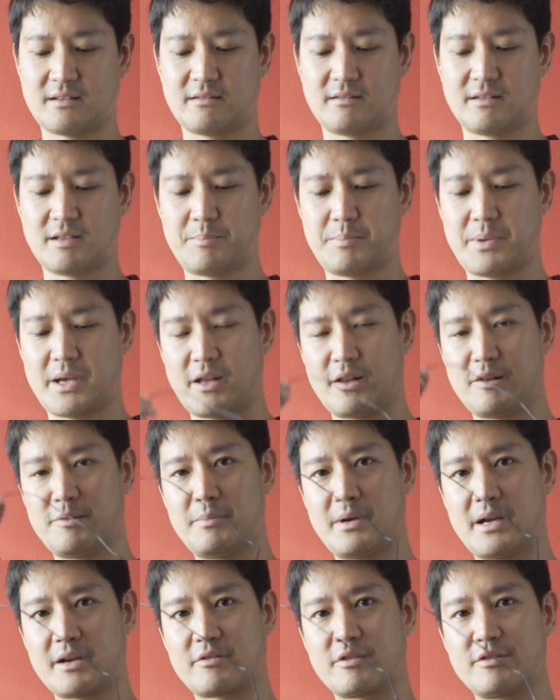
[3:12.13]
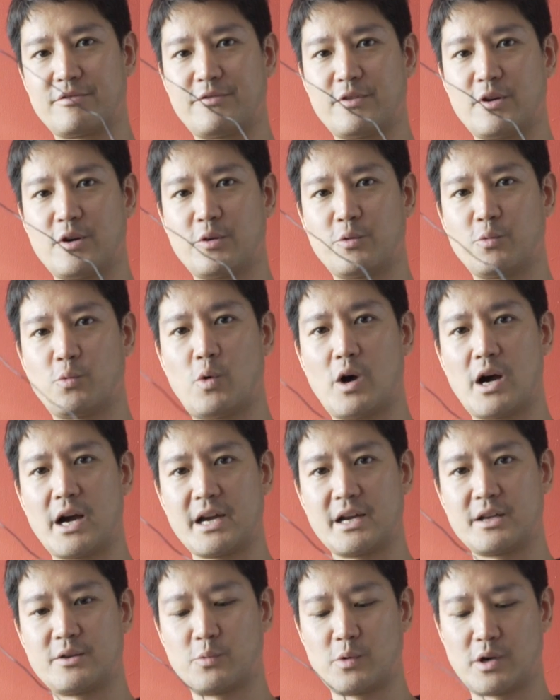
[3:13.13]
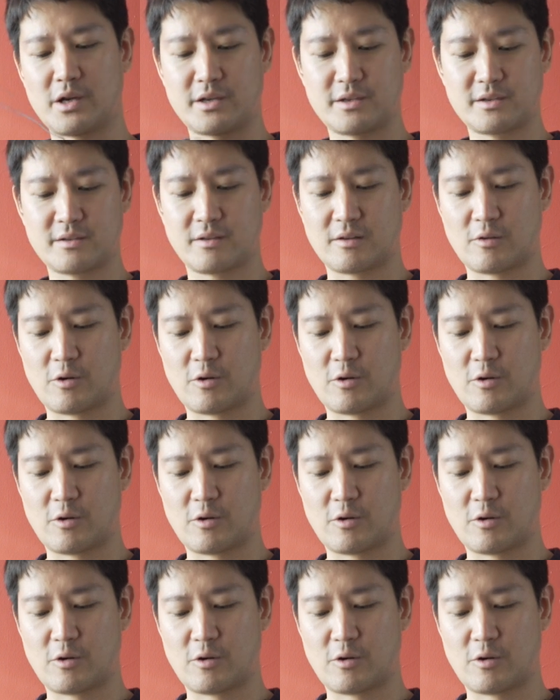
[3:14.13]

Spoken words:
lapel microphone, wired one,